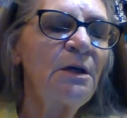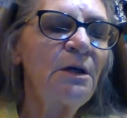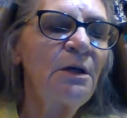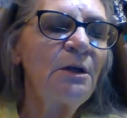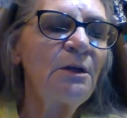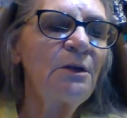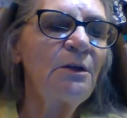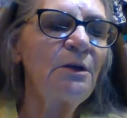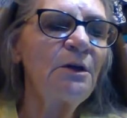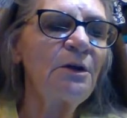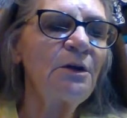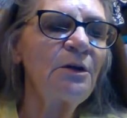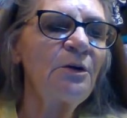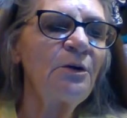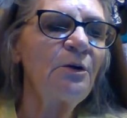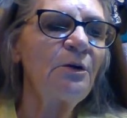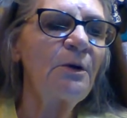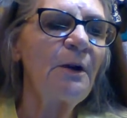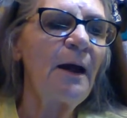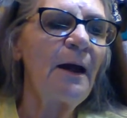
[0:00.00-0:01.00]
Look at
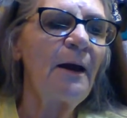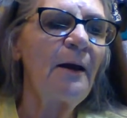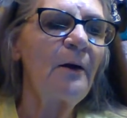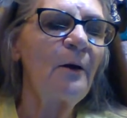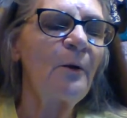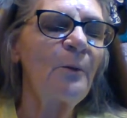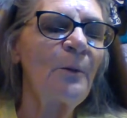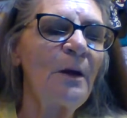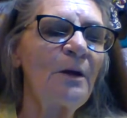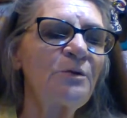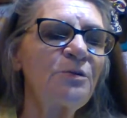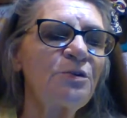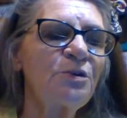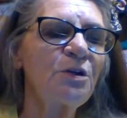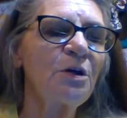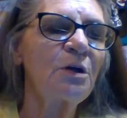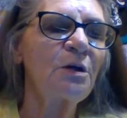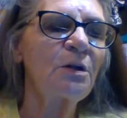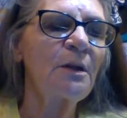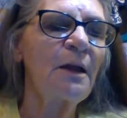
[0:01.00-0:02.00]
her now. Most
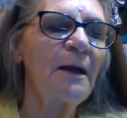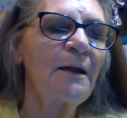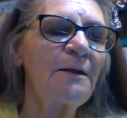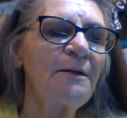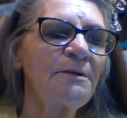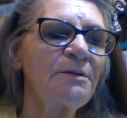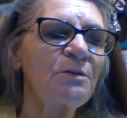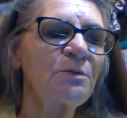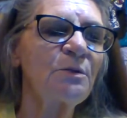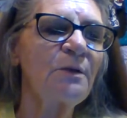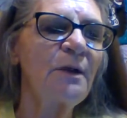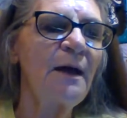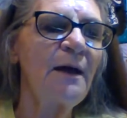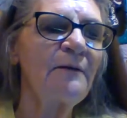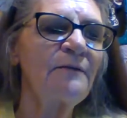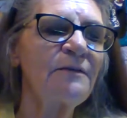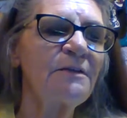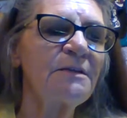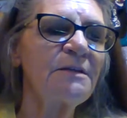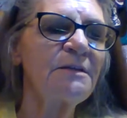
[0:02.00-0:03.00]
young ladies would
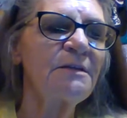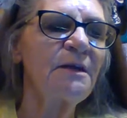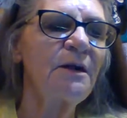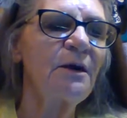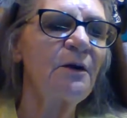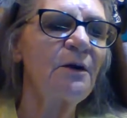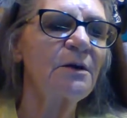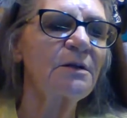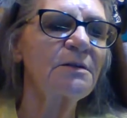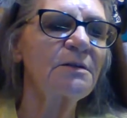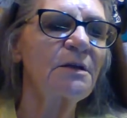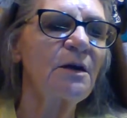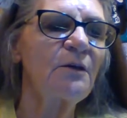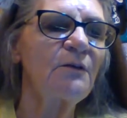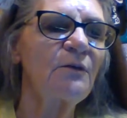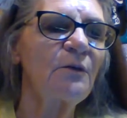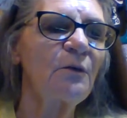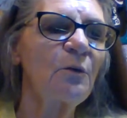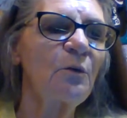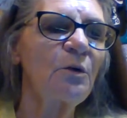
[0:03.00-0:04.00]
have hysterics
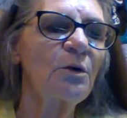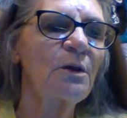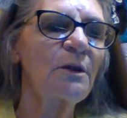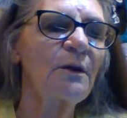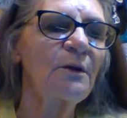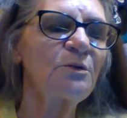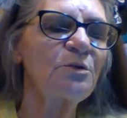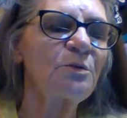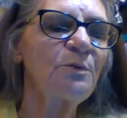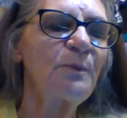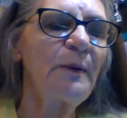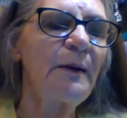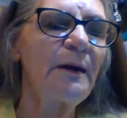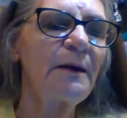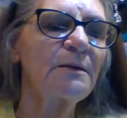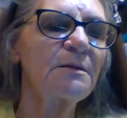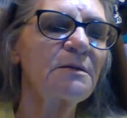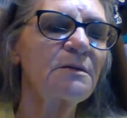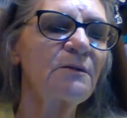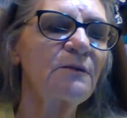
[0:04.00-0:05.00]
over one of those
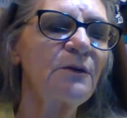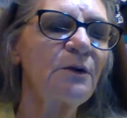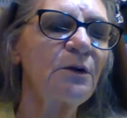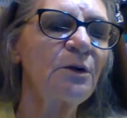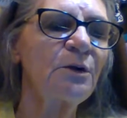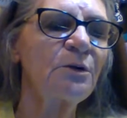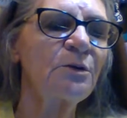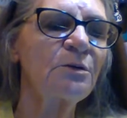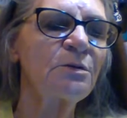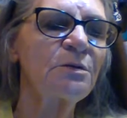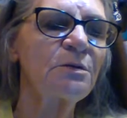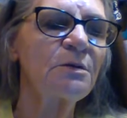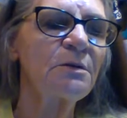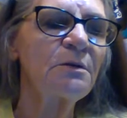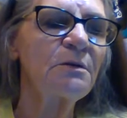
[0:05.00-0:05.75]
pets of hers.